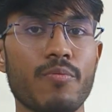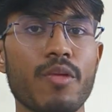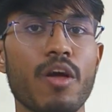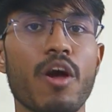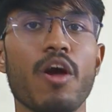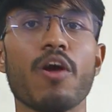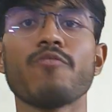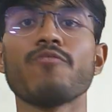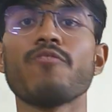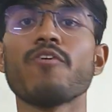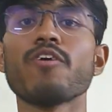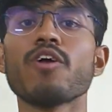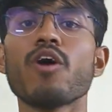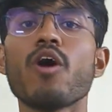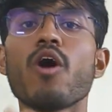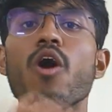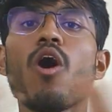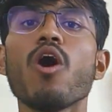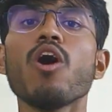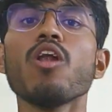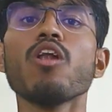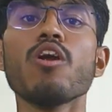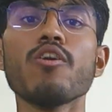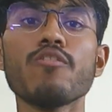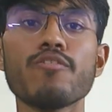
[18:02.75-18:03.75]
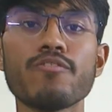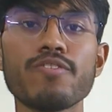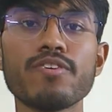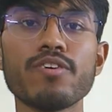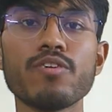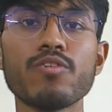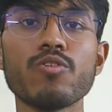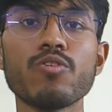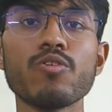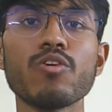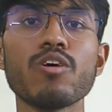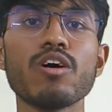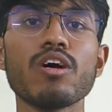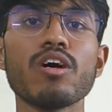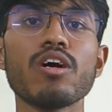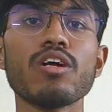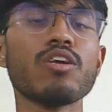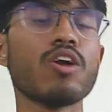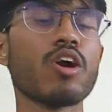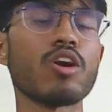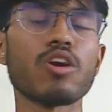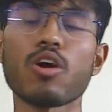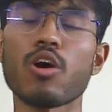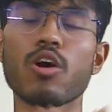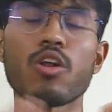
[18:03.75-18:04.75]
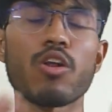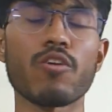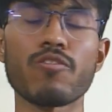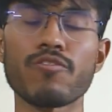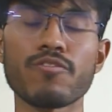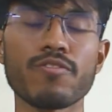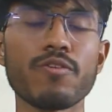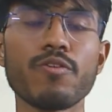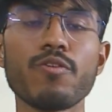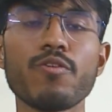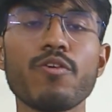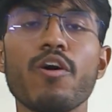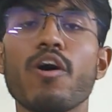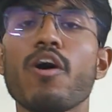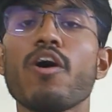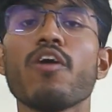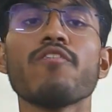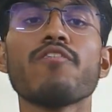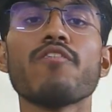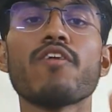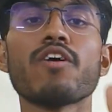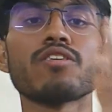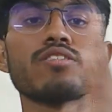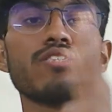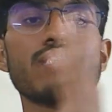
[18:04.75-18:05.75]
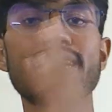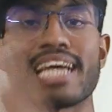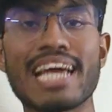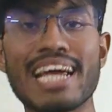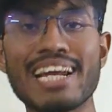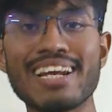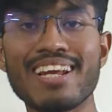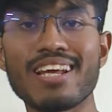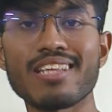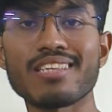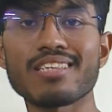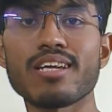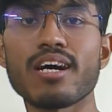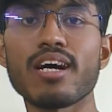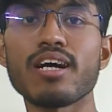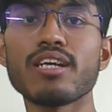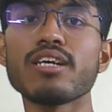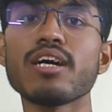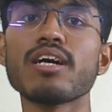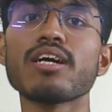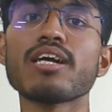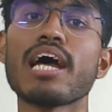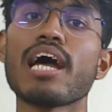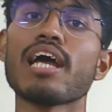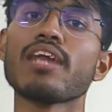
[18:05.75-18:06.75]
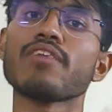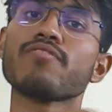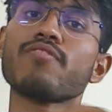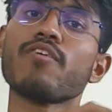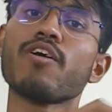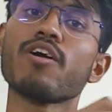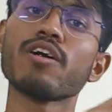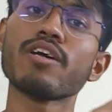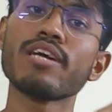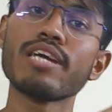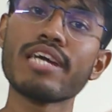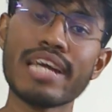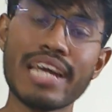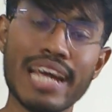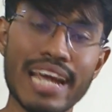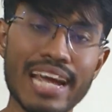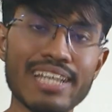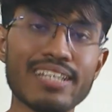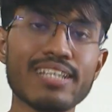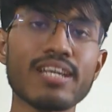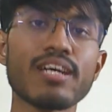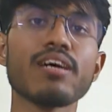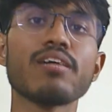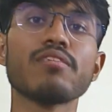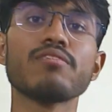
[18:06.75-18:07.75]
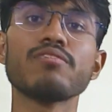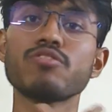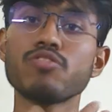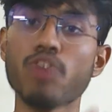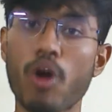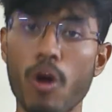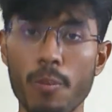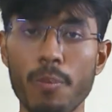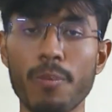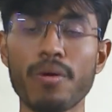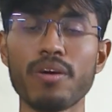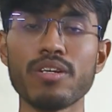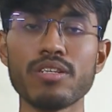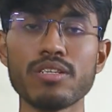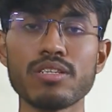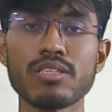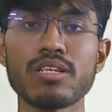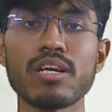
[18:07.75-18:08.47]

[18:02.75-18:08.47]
For all of you, not all of you, for second and third year and for GATE droppers,